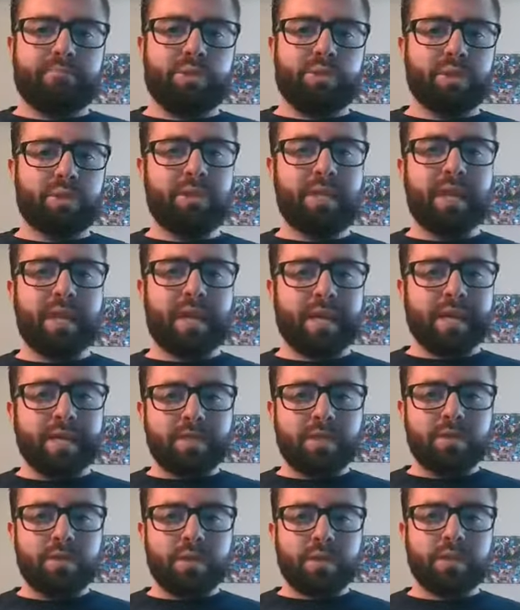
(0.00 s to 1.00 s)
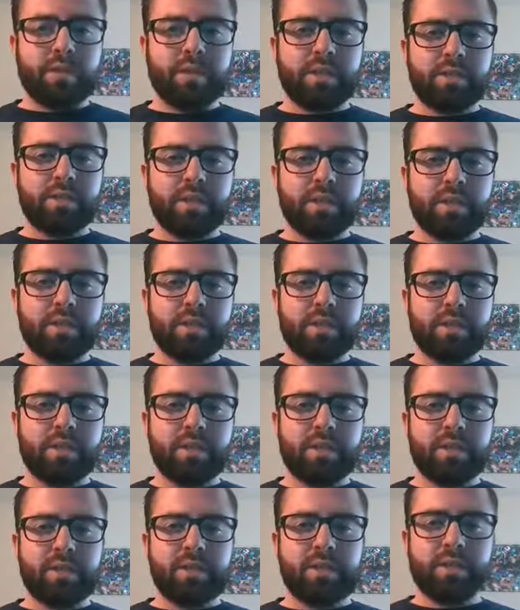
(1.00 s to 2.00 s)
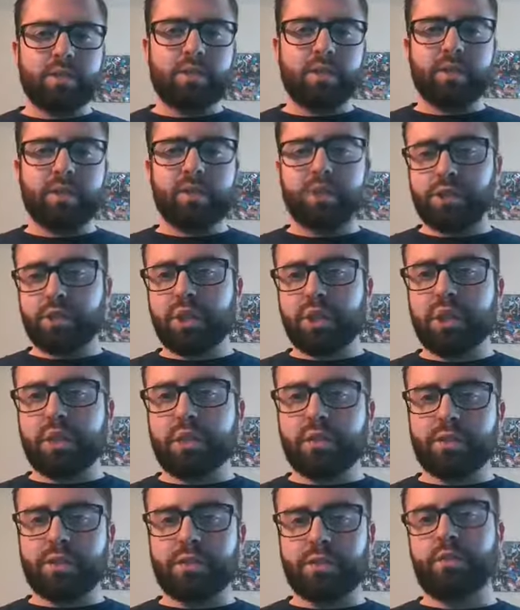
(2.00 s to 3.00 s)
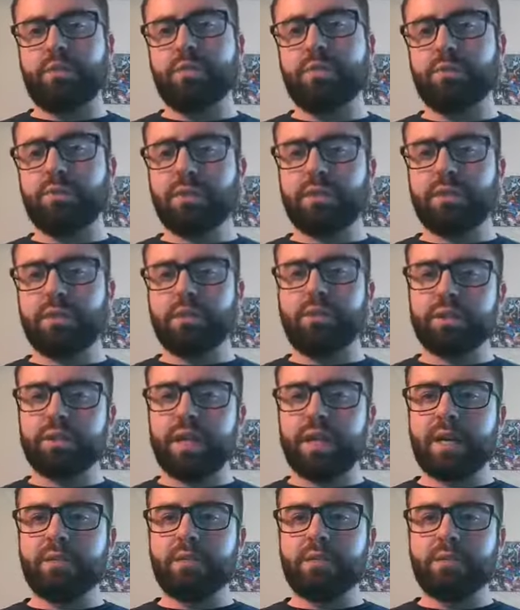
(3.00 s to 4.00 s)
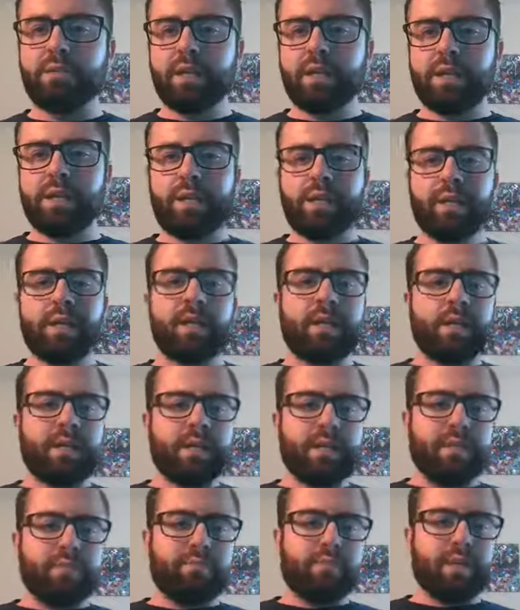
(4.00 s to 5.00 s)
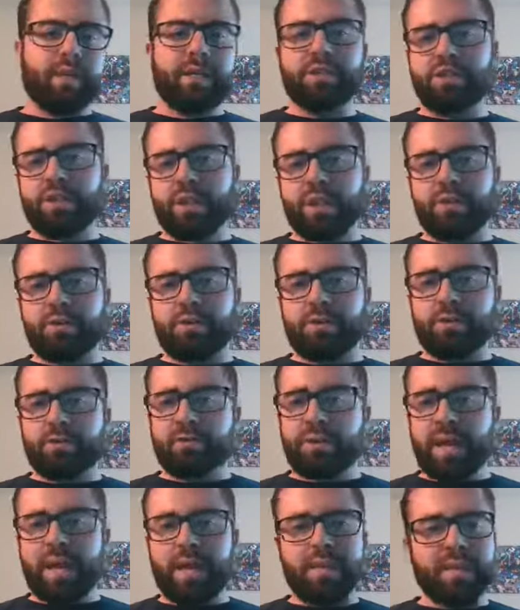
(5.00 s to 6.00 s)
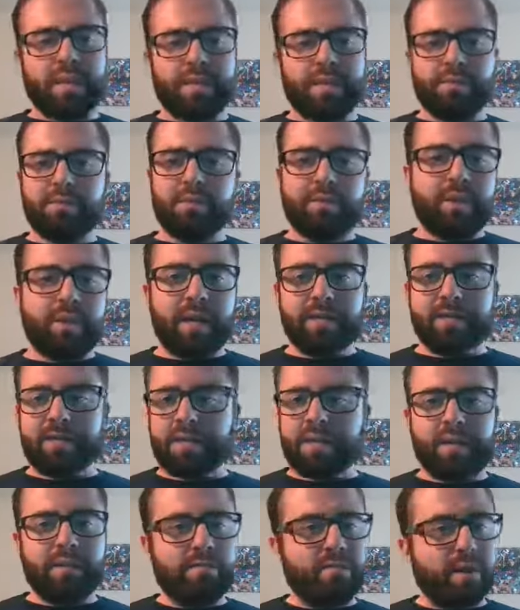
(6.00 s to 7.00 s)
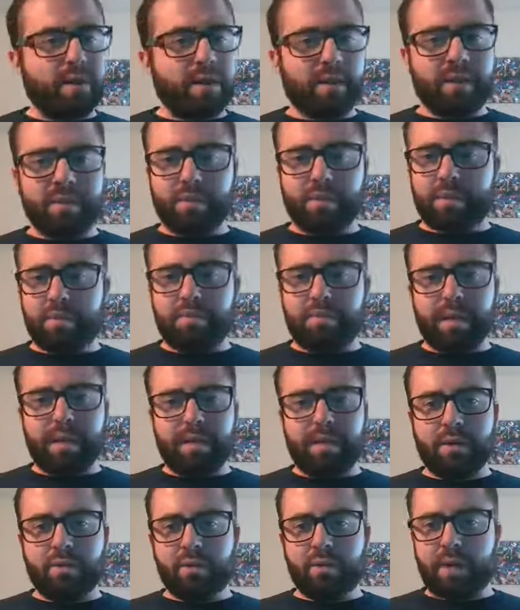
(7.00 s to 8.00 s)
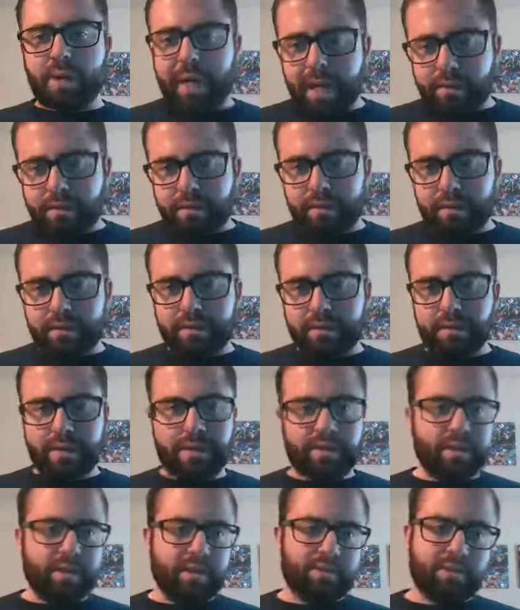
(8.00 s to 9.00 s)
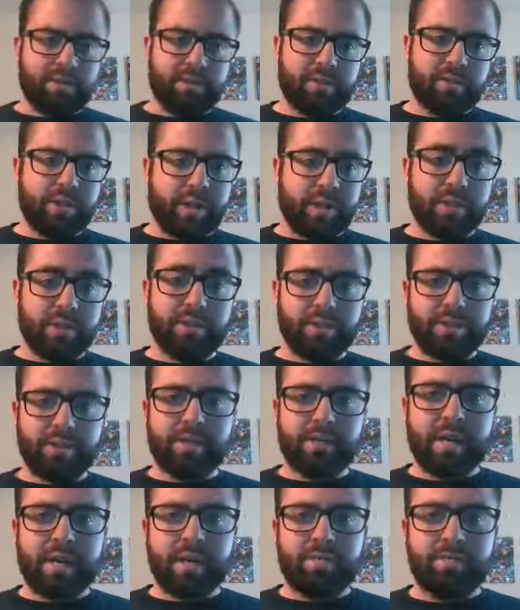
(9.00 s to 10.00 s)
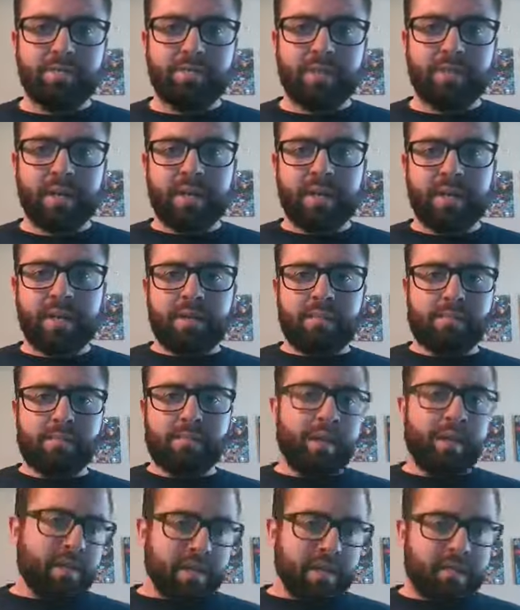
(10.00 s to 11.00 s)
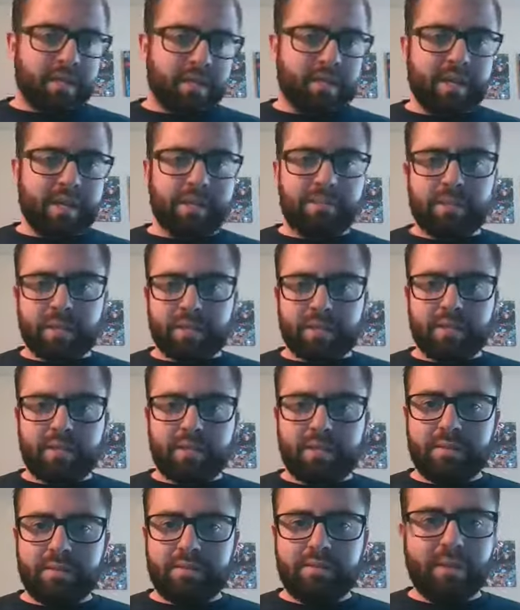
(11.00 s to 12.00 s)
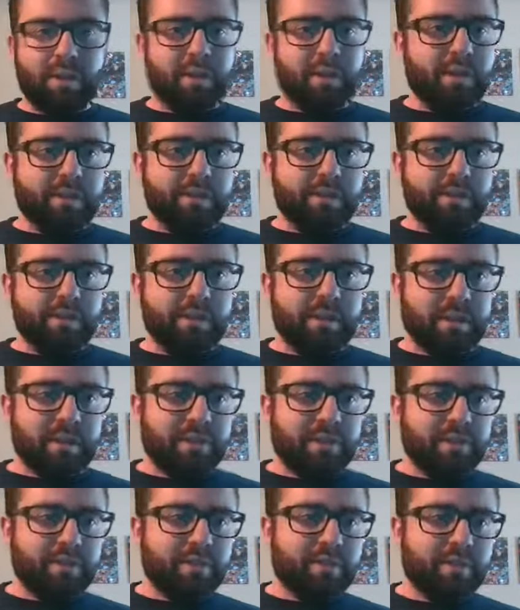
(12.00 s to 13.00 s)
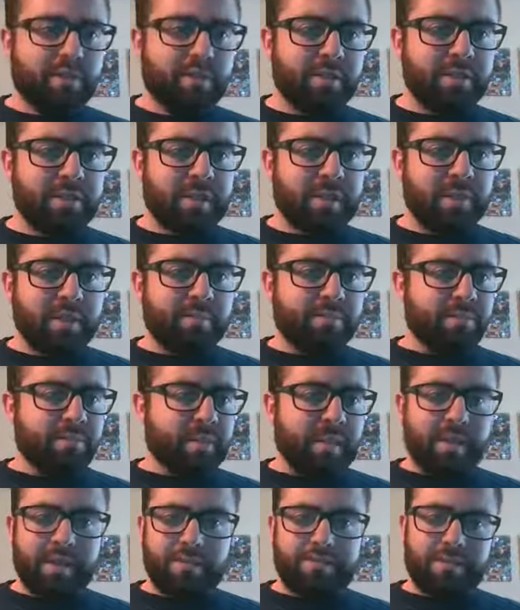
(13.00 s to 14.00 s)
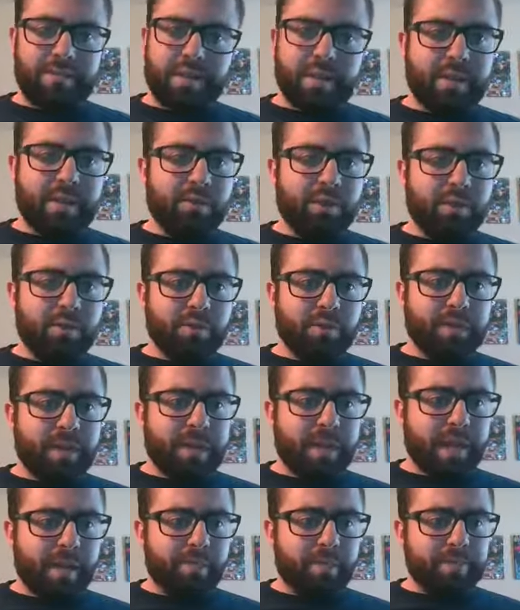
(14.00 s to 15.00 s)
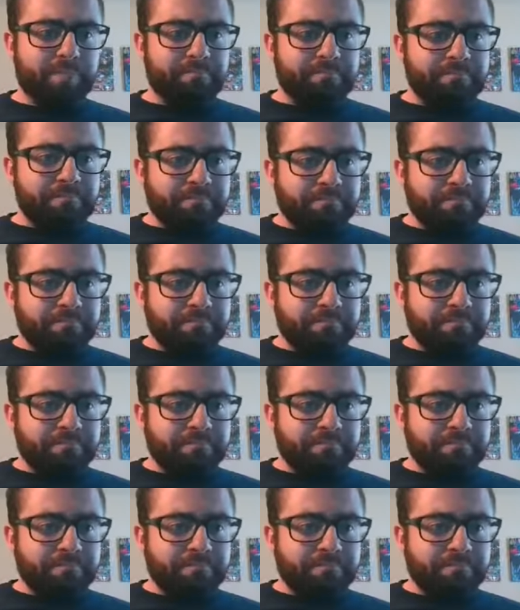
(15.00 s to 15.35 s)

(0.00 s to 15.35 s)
once we get into a series or a show, it's a little bit more stable. Um, but in general, any type of events, it can vary just depending on what happens, and things change all the time but it does keep things very interesting because uh, you never know what's going to happen.